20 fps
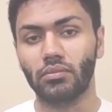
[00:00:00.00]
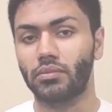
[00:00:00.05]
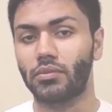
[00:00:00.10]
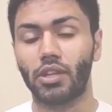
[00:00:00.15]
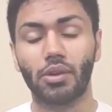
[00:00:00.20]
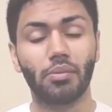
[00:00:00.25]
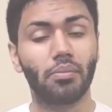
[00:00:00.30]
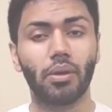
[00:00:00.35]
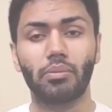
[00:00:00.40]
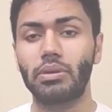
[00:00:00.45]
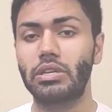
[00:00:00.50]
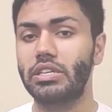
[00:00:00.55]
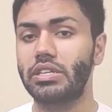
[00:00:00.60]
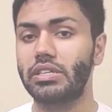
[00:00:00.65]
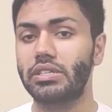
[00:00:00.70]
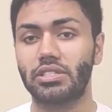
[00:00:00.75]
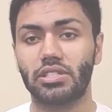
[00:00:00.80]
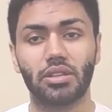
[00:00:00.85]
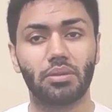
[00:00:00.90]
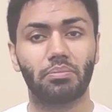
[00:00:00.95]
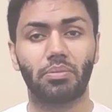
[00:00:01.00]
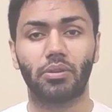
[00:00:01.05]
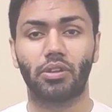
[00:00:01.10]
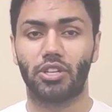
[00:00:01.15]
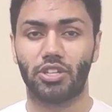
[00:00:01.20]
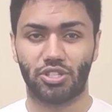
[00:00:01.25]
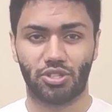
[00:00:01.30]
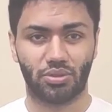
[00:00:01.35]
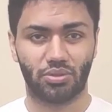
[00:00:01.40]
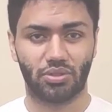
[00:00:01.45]
There may be simple
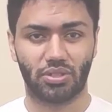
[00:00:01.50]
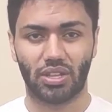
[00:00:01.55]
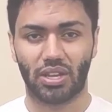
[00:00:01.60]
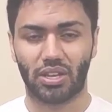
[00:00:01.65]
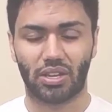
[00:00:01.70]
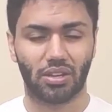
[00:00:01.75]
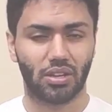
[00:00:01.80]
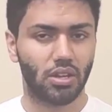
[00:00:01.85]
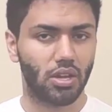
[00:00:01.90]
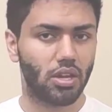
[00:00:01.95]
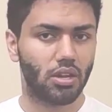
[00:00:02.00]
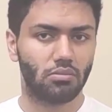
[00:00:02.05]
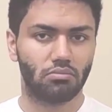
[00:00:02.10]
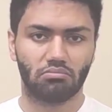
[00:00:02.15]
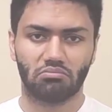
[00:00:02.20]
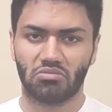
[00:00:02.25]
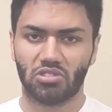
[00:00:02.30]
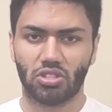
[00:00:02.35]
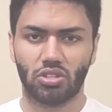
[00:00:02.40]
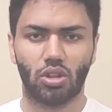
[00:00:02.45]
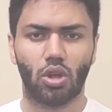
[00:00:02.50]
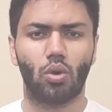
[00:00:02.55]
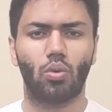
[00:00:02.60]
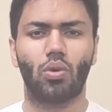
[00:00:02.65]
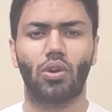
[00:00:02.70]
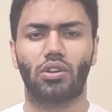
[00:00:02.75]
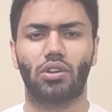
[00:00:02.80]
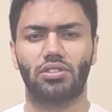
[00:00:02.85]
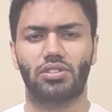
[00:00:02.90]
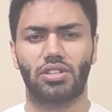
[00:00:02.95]
issues like slow
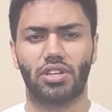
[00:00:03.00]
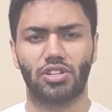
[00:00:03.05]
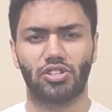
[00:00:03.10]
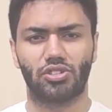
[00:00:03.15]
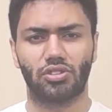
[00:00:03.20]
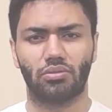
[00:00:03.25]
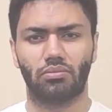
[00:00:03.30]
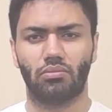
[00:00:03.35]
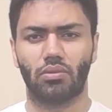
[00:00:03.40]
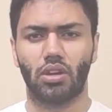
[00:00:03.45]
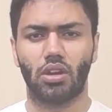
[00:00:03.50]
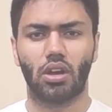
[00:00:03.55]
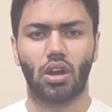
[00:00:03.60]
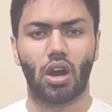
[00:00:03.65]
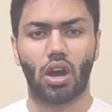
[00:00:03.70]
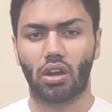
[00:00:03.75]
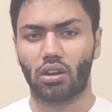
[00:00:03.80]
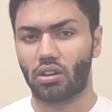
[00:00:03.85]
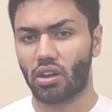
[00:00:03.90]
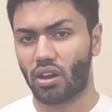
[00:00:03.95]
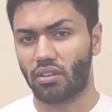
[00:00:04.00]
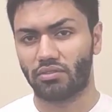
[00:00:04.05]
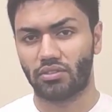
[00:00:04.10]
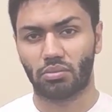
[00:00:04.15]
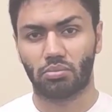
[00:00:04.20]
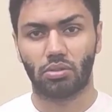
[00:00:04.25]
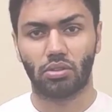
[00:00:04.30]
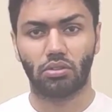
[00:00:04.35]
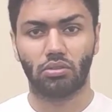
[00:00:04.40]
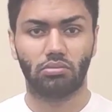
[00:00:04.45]
workstation,
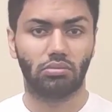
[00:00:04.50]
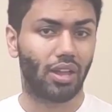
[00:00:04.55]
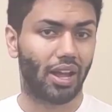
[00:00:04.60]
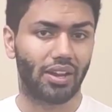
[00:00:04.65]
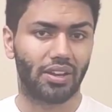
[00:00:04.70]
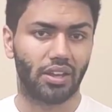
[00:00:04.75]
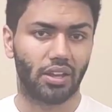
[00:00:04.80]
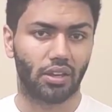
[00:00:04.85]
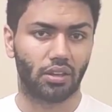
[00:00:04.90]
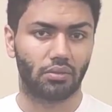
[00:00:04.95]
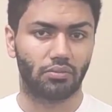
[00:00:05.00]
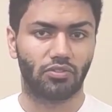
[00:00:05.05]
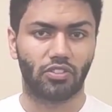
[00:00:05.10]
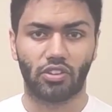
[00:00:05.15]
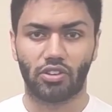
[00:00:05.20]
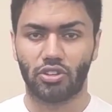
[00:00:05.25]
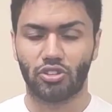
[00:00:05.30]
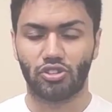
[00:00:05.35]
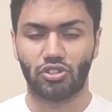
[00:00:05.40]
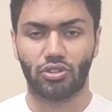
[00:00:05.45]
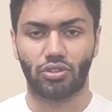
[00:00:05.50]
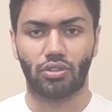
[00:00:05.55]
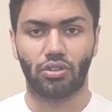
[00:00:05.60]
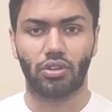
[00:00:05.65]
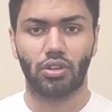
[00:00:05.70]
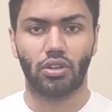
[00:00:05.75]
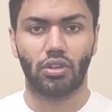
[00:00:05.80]
uncomfortable lighting, furniture,